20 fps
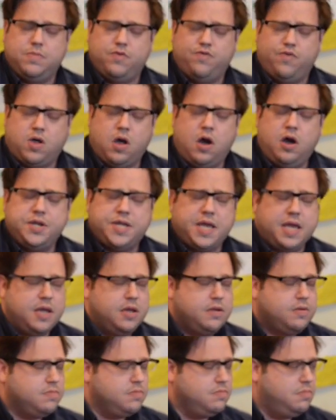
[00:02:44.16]

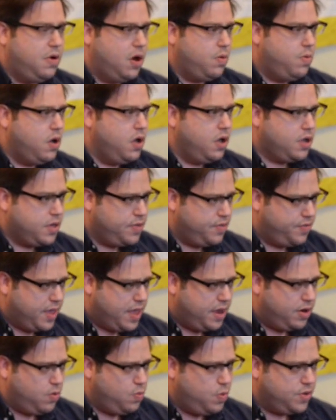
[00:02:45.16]
Regarding my work
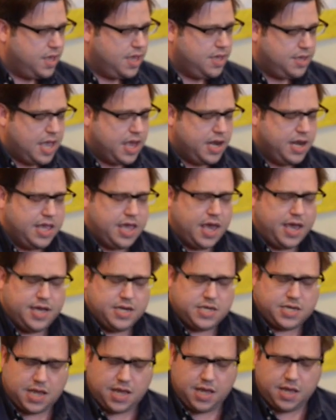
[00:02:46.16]
then with the
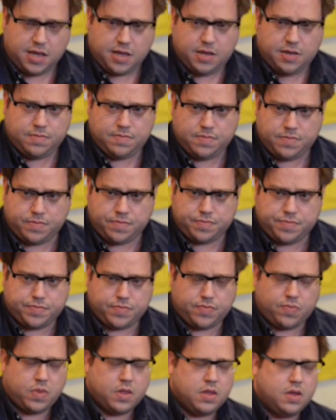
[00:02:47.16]
NKT,
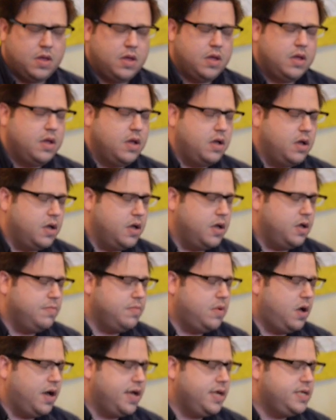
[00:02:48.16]

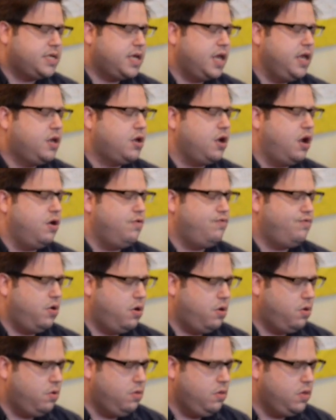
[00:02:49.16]
I take a
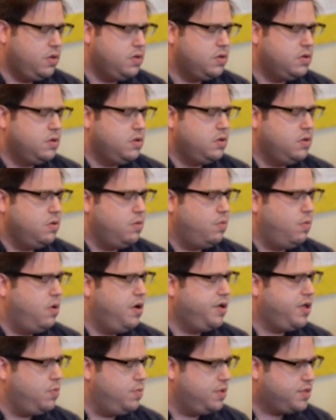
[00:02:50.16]
role
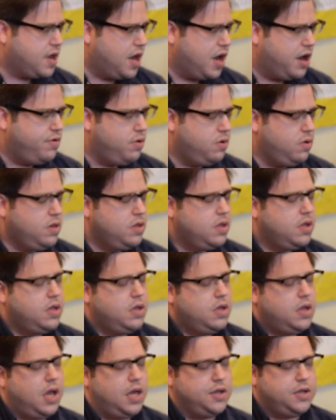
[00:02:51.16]
working with Carol
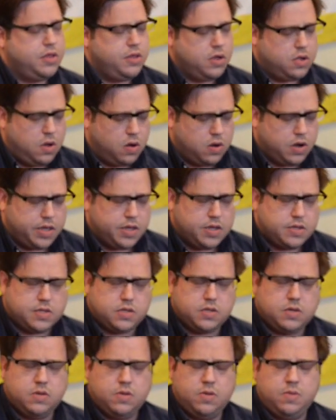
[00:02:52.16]
and other
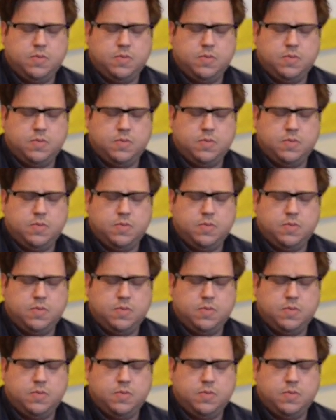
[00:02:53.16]
colleagues